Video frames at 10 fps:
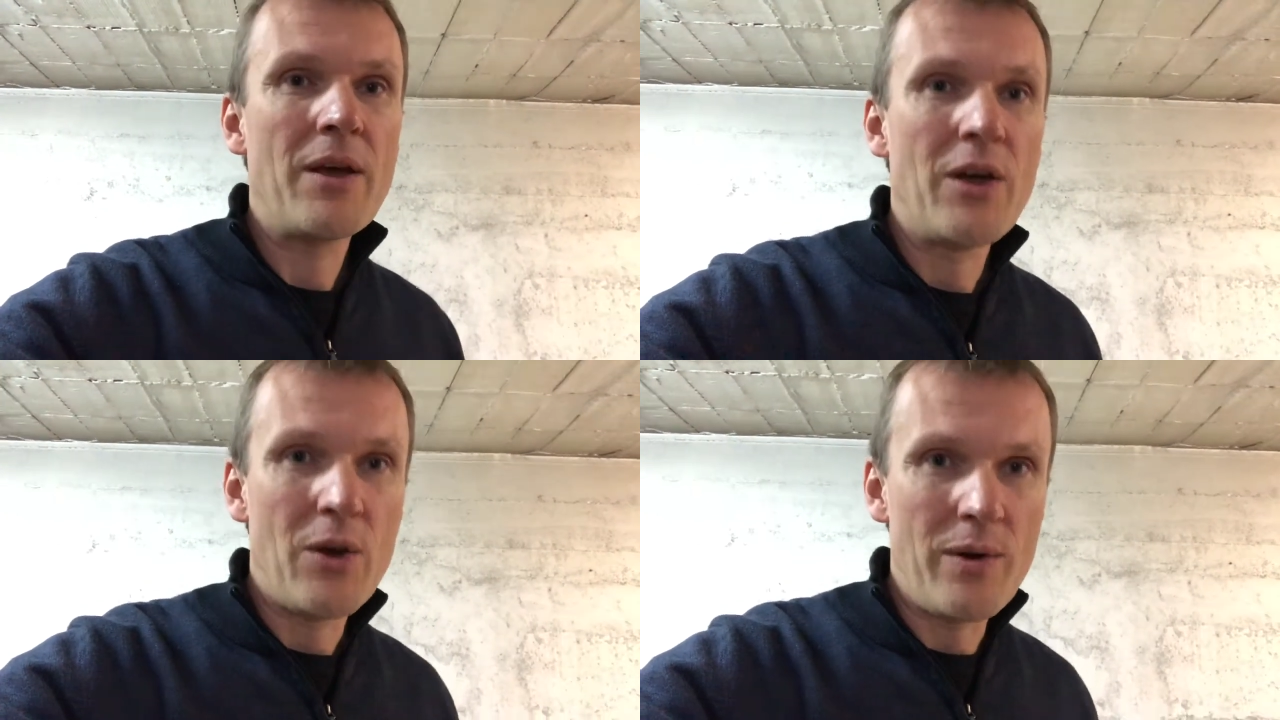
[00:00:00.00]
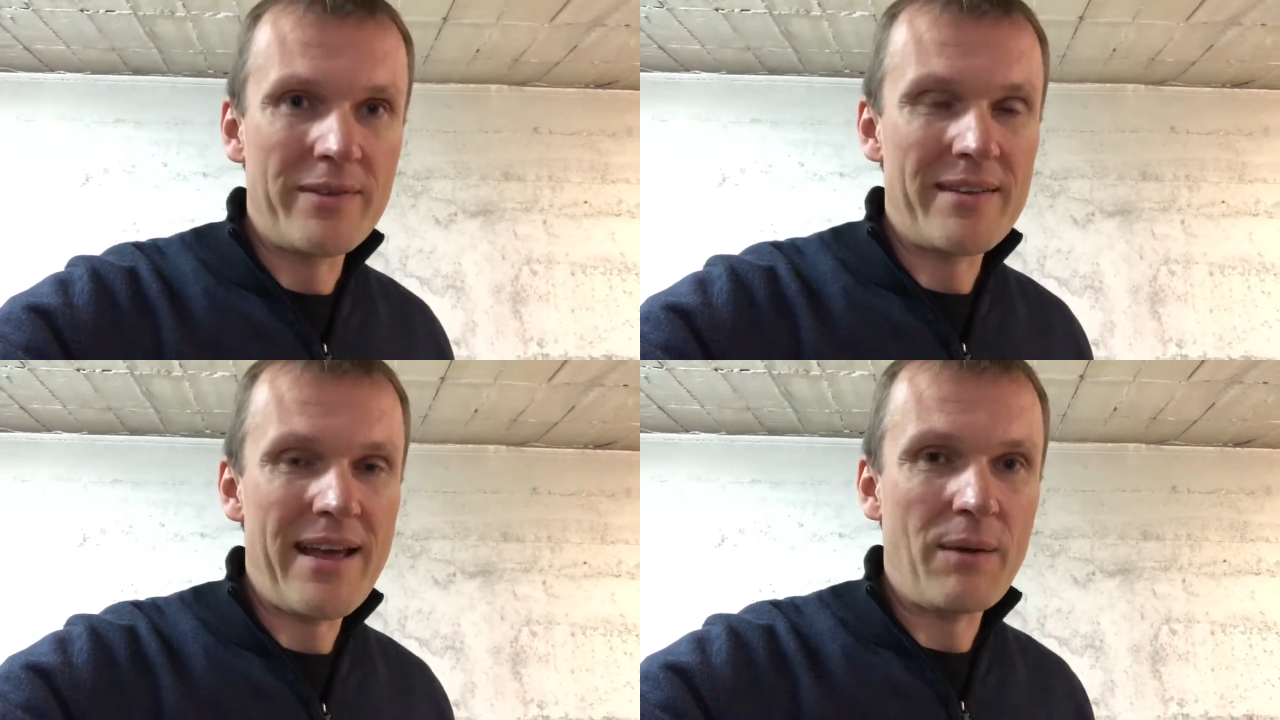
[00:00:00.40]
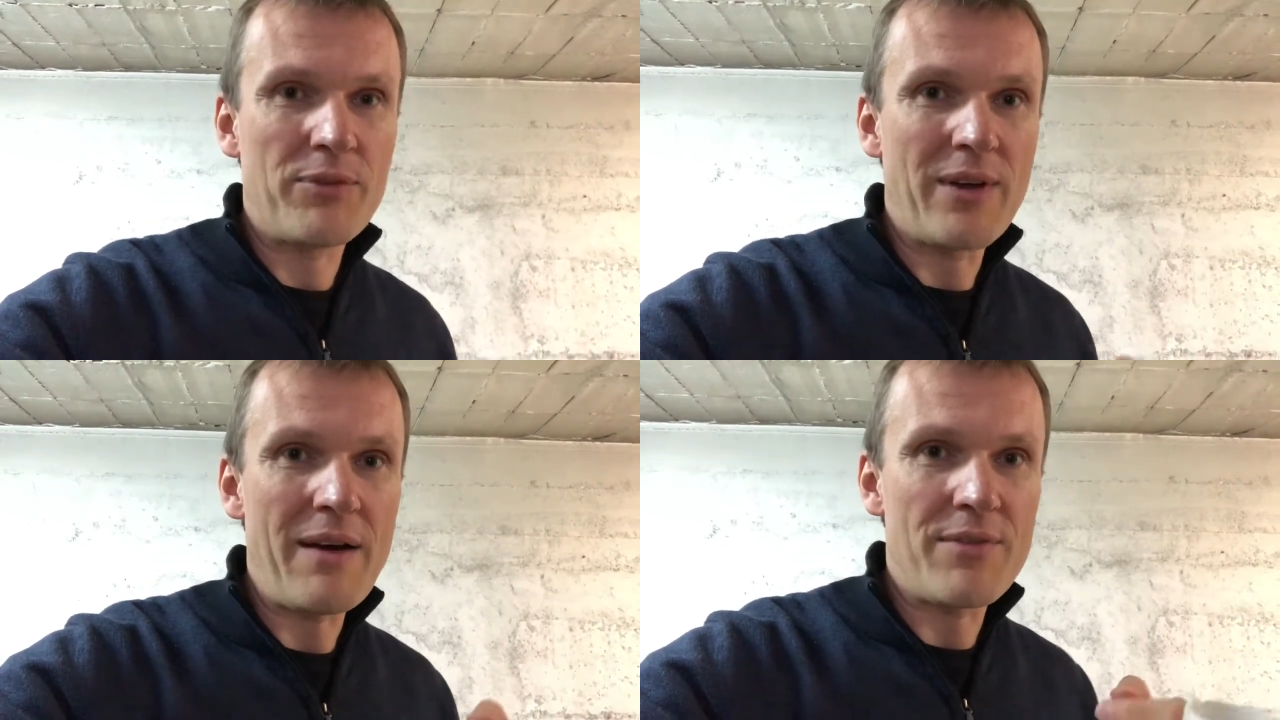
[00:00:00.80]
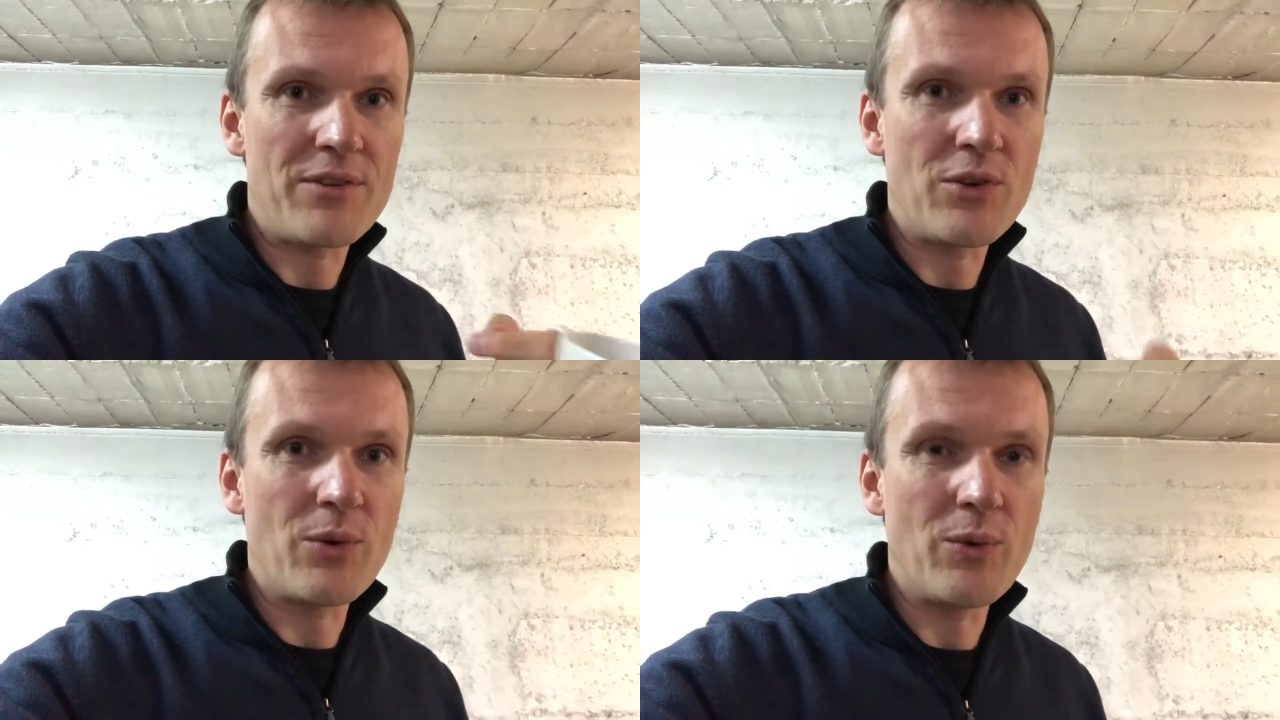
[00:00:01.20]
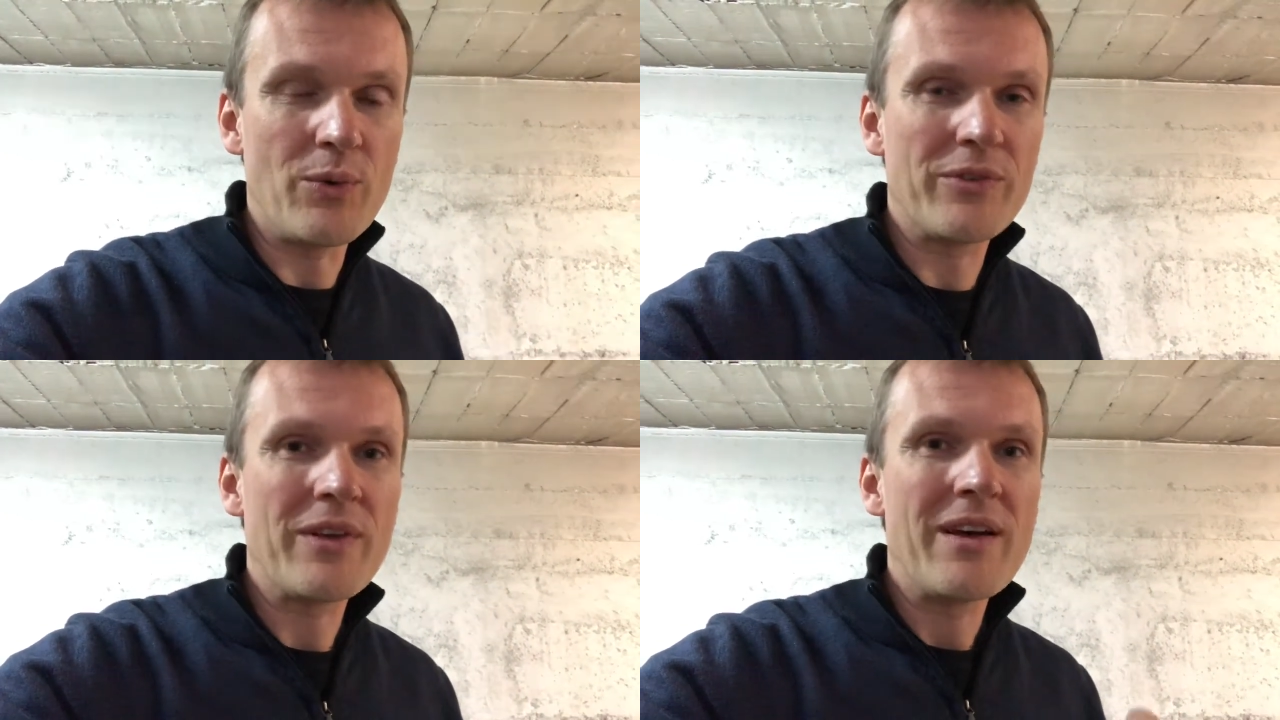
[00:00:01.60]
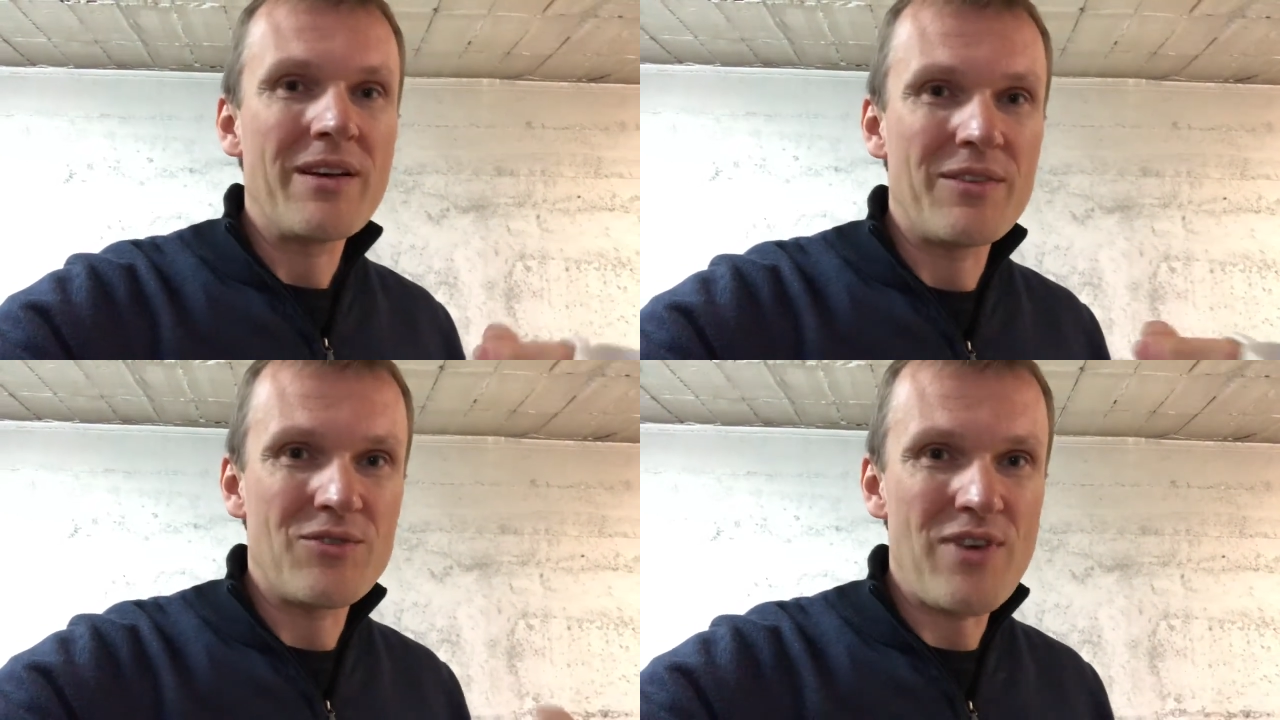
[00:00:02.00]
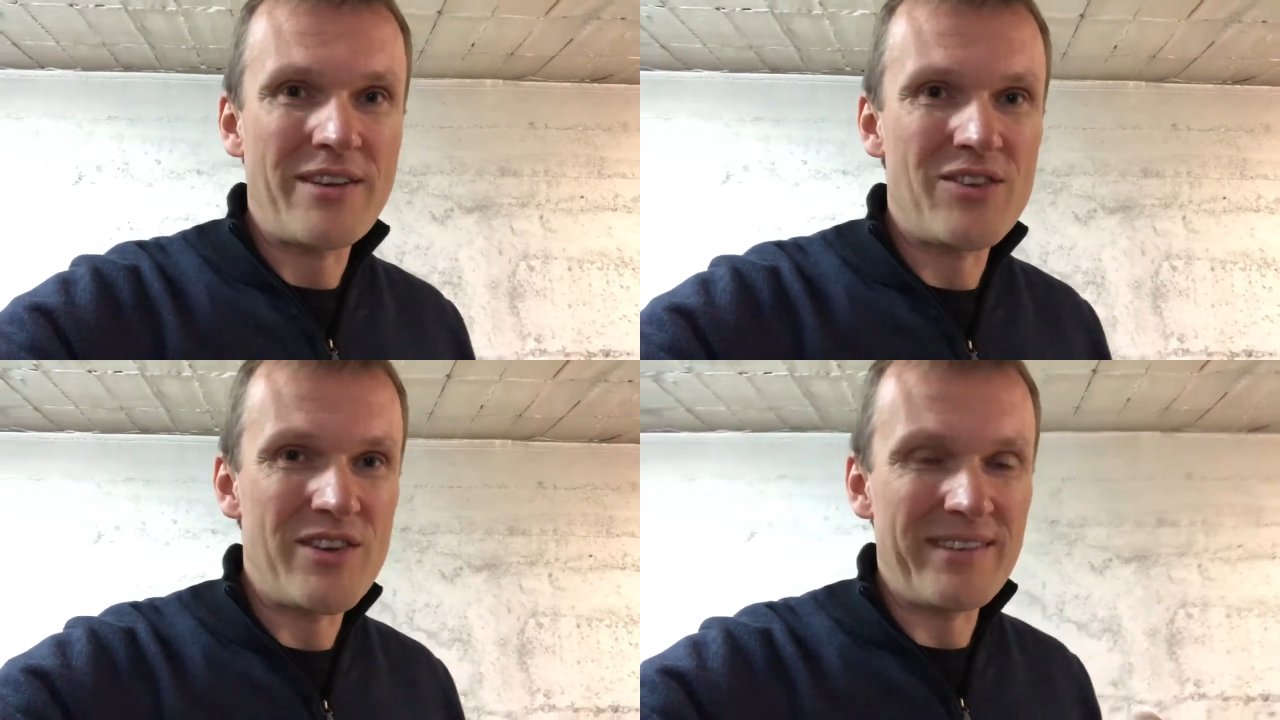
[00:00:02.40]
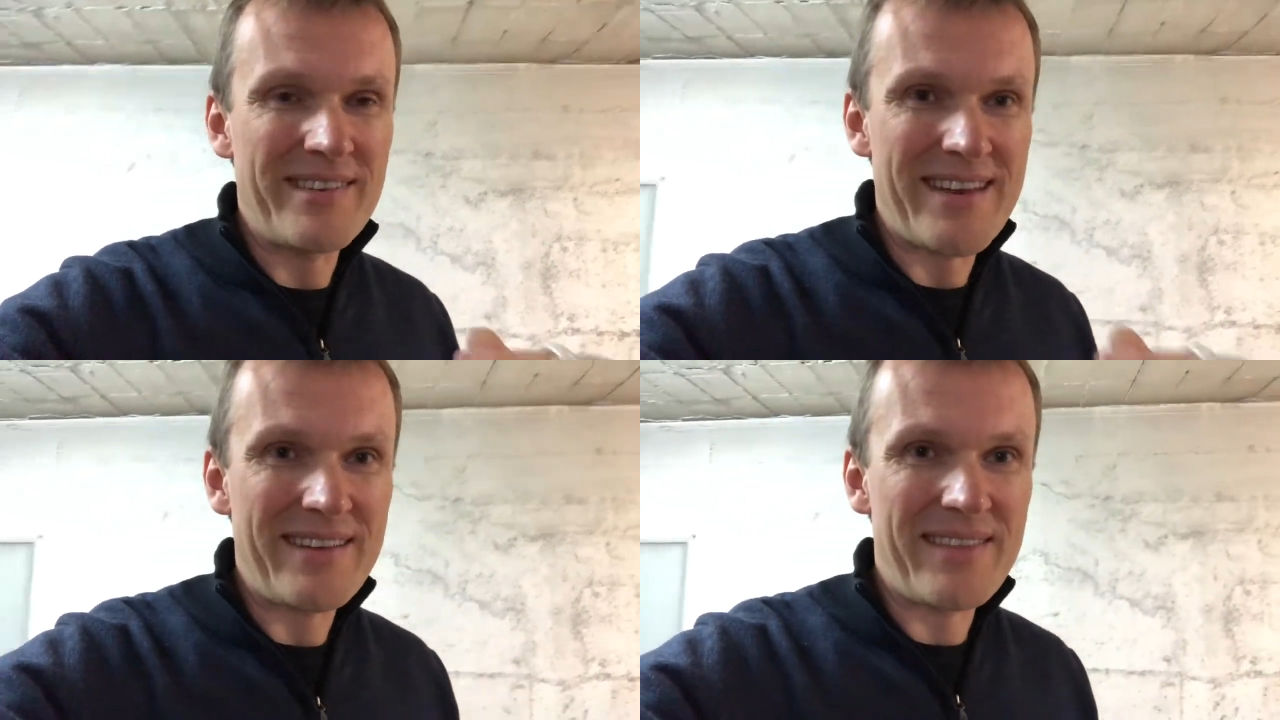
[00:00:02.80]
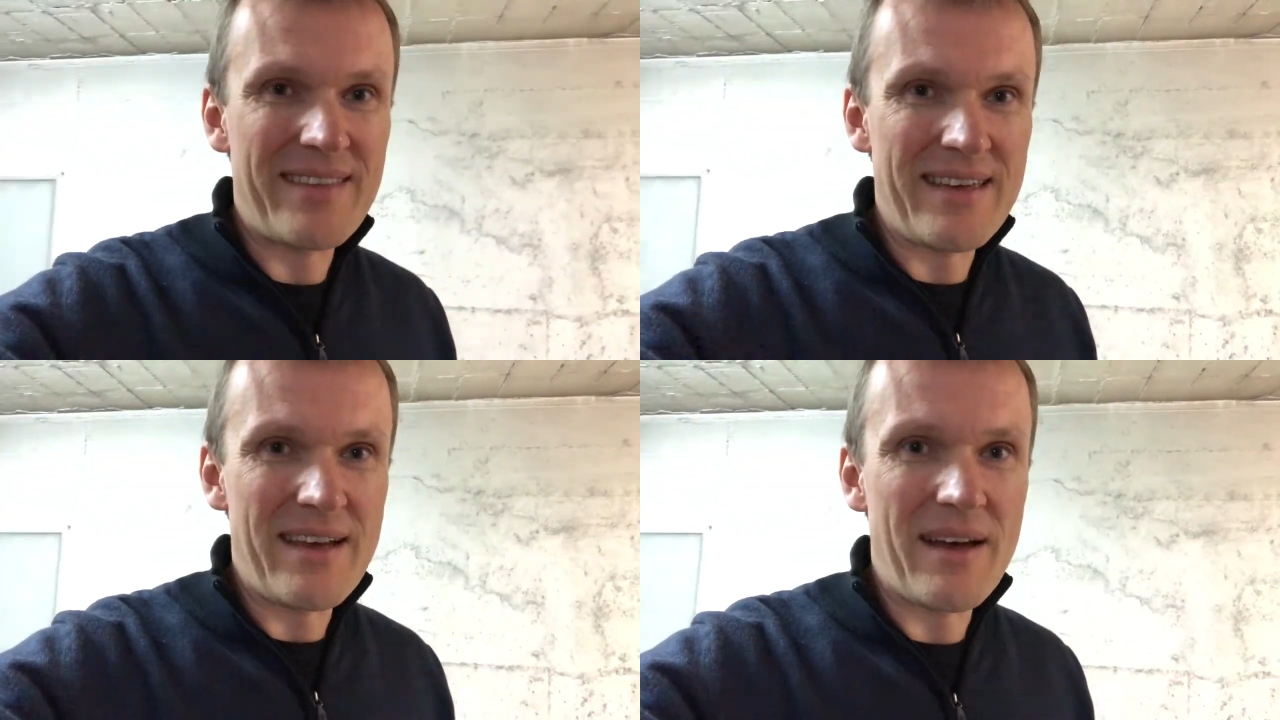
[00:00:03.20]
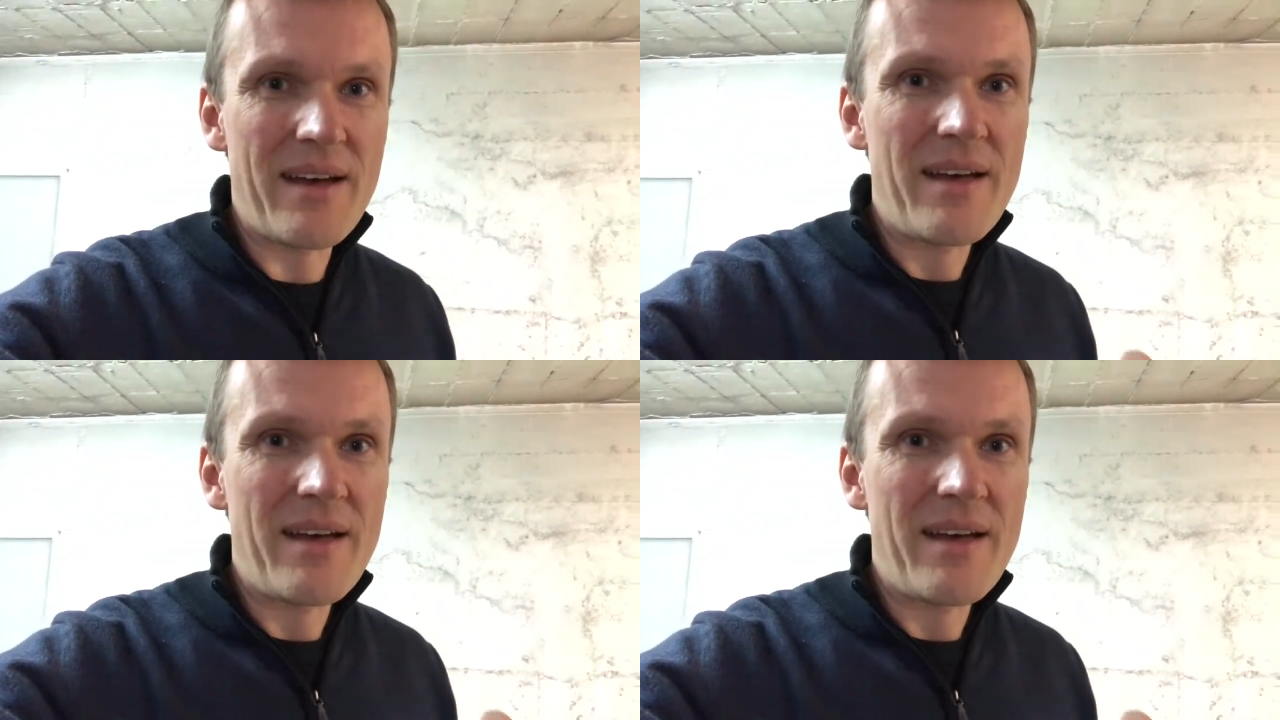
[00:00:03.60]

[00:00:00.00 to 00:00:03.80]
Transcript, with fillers: Who is it that helps you have the tools, the strategies, the, the, uh,